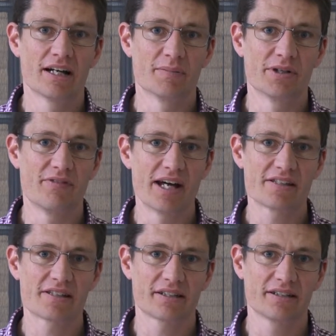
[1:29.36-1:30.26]

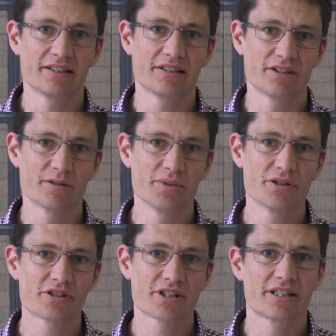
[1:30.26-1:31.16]
advanced techniques in
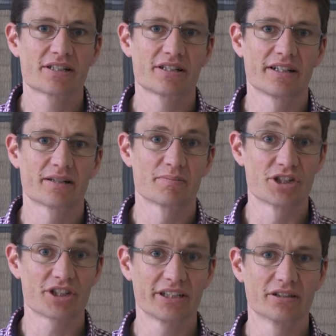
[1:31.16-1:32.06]
computer science like
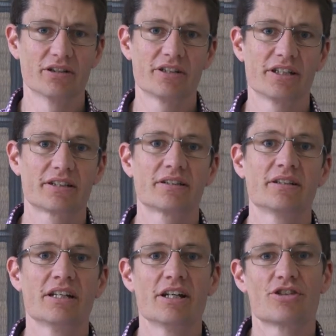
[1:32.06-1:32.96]
machine learning
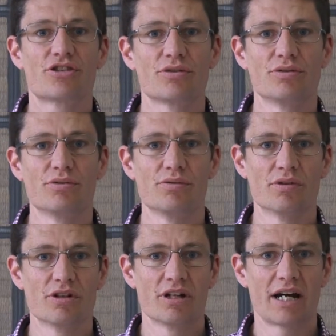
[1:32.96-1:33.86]
to
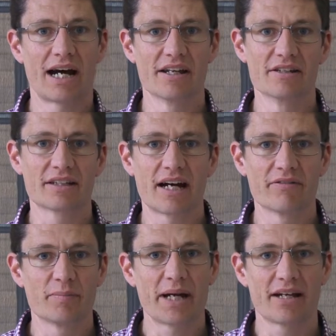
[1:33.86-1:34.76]

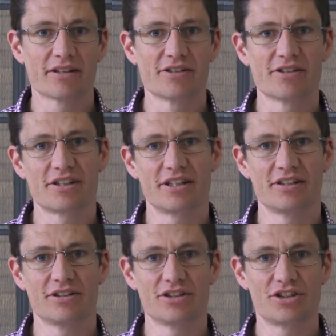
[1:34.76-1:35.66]
uncover patterns
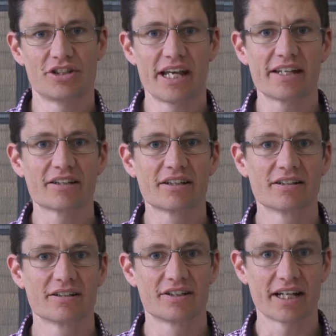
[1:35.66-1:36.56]
in genetic
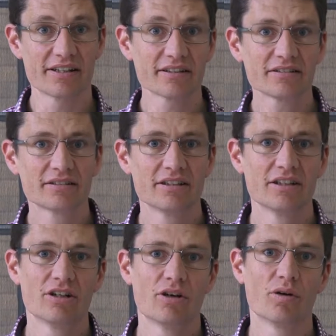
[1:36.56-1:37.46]
data,
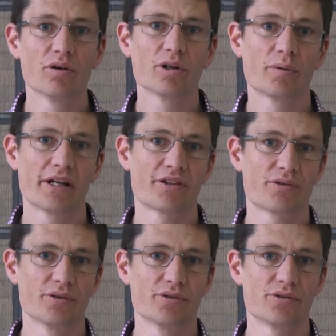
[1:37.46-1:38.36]
all the way
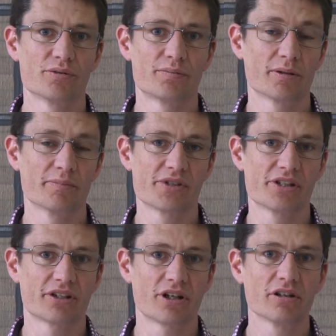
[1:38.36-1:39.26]
through to problems in
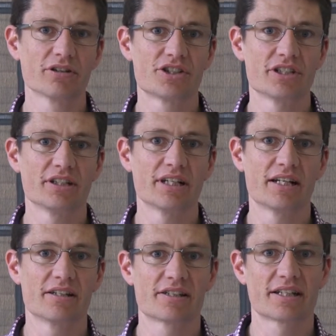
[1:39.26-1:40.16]
ecology
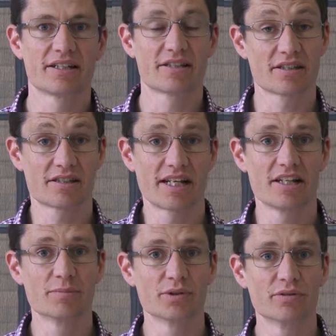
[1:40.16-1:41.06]
and, say,
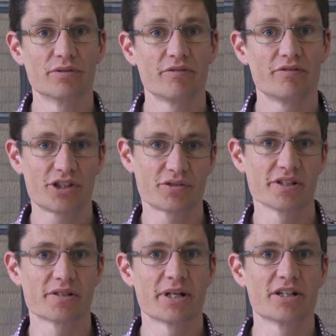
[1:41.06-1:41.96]
sustainable
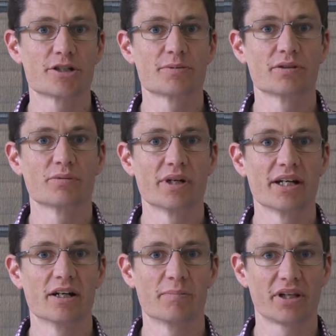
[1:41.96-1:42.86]
fisheries management, where
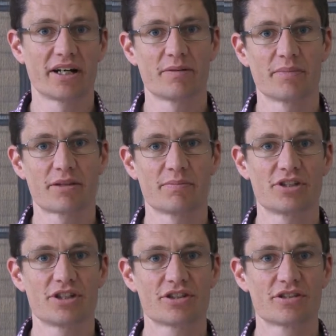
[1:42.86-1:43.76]
applied
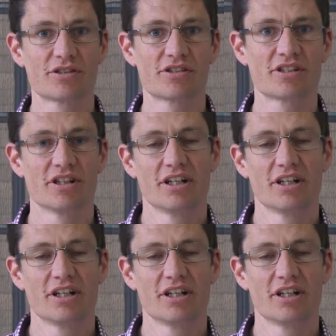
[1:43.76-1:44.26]
mathematicians